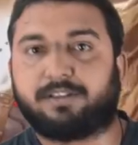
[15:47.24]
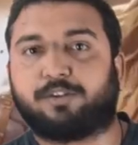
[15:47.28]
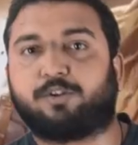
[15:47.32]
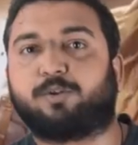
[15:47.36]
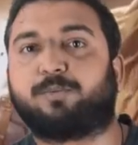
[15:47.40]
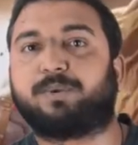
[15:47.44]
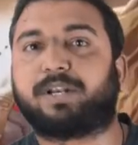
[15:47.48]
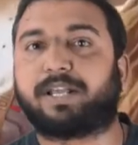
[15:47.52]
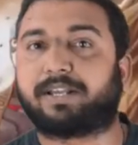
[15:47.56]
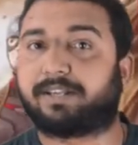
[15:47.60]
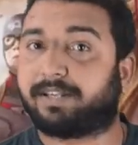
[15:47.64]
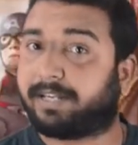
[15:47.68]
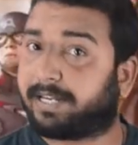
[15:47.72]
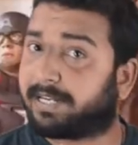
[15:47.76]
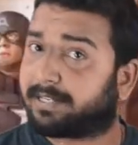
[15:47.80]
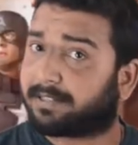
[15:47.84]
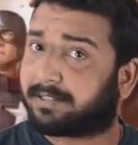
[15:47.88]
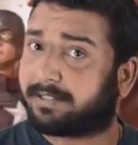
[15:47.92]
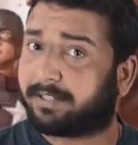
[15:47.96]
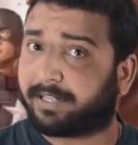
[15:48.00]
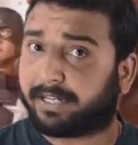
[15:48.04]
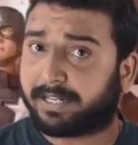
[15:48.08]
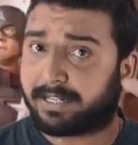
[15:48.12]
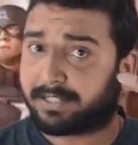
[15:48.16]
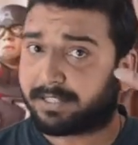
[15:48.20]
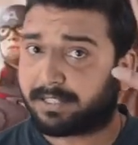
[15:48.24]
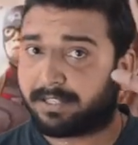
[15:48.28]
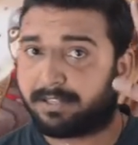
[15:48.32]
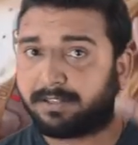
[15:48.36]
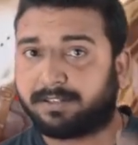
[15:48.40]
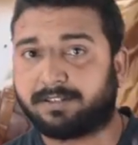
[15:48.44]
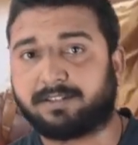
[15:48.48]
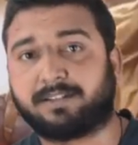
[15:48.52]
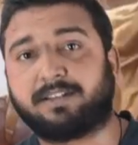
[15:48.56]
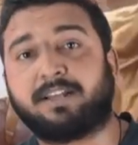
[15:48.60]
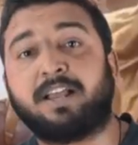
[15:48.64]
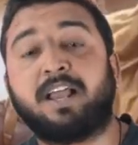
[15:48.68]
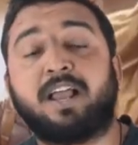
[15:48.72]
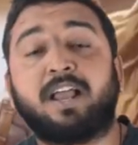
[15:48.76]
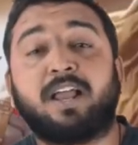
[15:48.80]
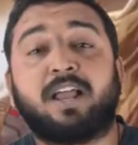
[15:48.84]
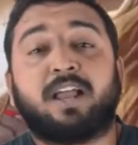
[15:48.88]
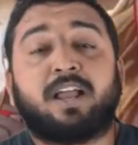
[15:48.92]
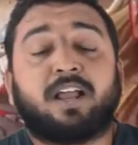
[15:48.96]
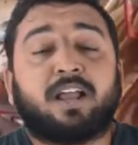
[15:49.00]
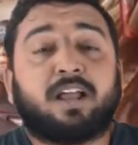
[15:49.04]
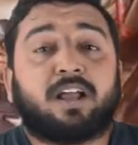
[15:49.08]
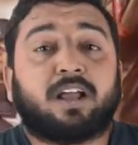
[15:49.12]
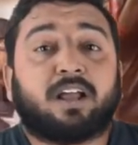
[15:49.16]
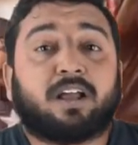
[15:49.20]
You'll be like, yes, yes.
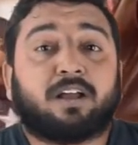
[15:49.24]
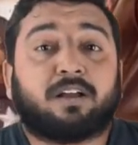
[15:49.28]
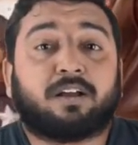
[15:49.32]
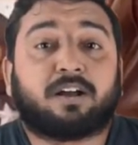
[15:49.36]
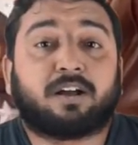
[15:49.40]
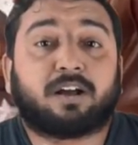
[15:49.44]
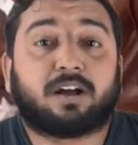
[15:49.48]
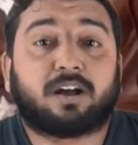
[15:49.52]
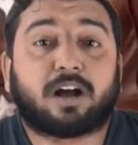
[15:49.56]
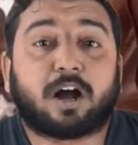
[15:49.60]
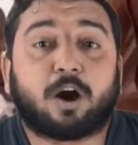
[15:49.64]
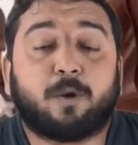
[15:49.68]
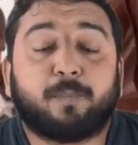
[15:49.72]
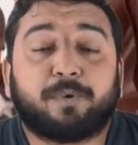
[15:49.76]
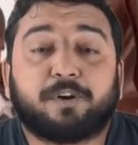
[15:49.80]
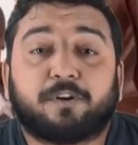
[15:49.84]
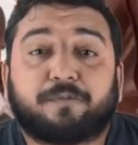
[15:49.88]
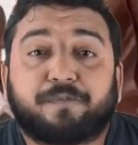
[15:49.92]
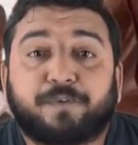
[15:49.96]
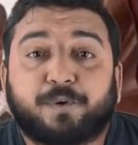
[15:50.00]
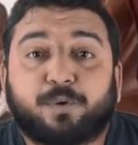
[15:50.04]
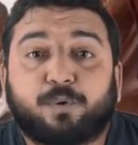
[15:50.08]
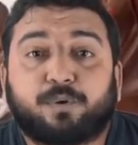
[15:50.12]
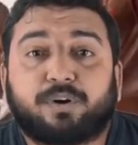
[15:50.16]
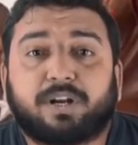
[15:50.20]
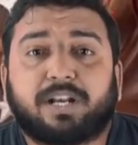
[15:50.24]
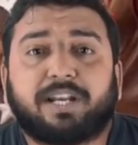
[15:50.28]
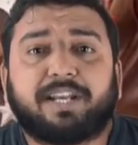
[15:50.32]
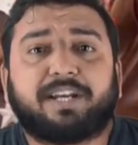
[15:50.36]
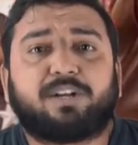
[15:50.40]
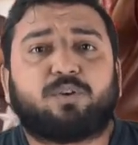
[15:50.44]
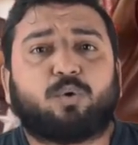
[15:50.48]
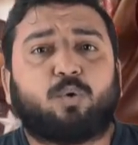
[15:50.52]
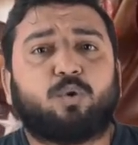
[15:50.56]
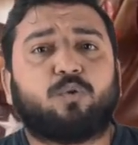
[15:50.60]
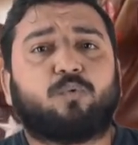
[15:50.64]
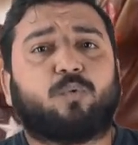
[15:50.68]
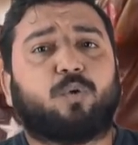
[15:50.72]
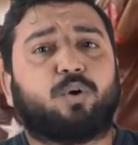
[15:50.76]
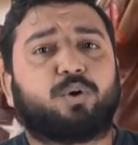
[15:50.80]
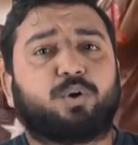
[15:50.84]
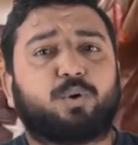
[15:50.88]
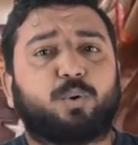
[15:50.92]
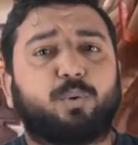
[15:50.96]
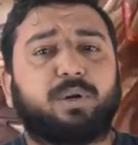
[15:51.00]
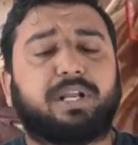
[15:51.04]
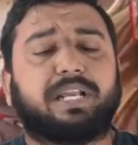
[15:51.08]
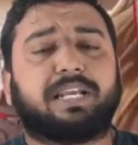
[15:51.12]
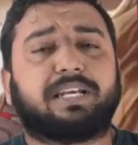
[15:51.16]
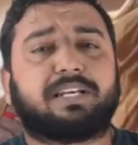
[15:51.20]
How many of you really don't want
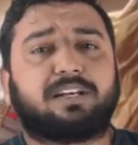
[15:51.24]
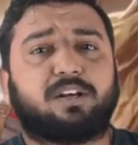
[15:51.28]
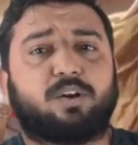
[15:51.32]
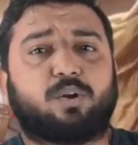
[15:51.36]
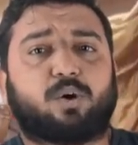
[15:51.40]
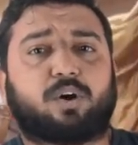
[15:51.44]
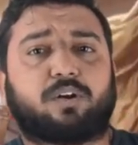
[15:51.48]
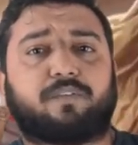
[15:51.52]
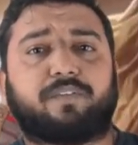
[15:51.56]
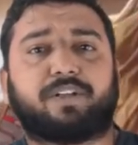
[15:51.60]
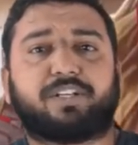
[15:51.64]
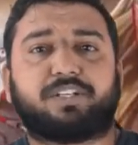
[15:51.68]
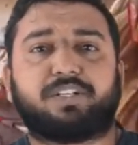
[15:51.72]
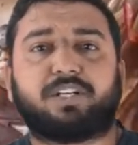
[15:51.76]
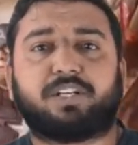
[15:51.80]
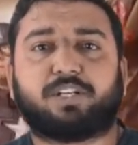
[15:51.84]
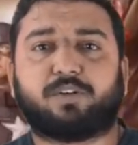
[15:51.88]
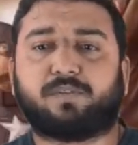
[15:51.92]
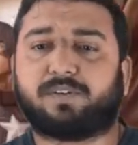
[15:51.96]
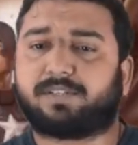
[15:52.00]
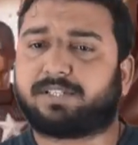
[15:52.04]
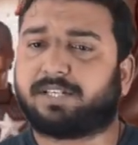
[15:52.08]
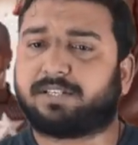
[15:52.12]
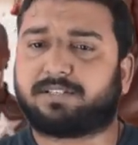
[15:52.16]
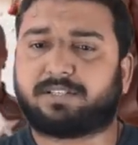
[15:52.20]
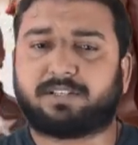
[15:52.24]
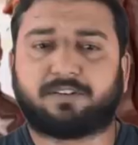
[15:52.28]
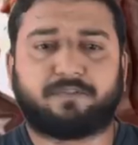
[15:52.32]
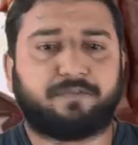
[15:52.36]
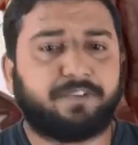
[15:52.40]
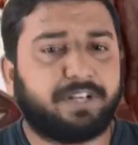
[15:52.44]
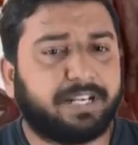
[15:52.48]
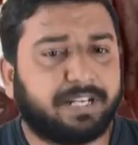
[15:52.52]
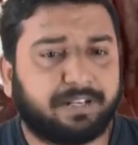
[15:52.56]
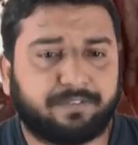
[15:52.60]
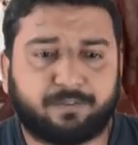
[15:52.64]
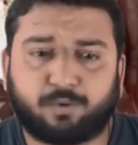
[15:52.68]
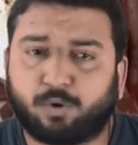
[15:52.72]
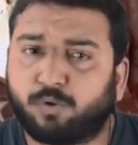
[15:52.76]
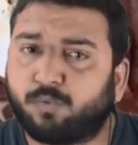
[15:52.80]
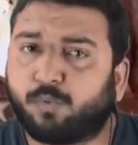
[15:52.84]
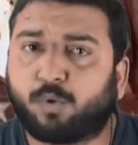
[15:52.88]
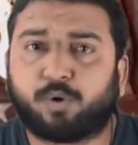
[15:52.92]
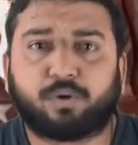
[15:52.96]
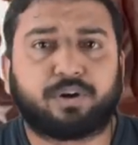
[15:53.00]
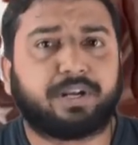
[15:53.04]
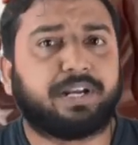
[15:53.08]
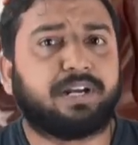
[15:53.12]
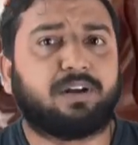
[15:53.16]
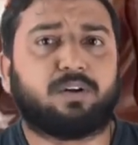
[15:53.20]
to eat non-veg? You will say, sir, we don't
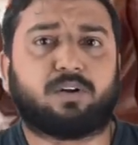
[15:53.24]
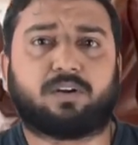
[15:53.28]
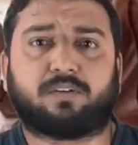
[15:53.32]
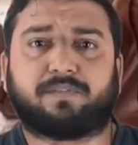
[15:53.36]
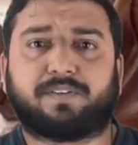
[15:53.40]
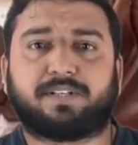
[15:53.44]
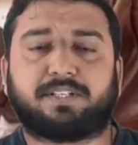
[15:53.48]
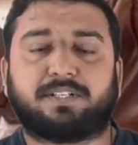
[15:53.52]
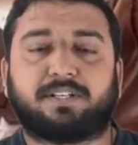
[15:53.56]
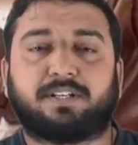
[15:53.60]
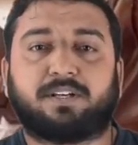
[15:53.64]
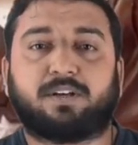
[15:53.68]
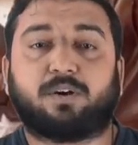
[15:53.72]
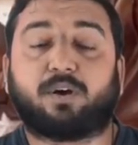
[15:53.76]
want to eat non-veg.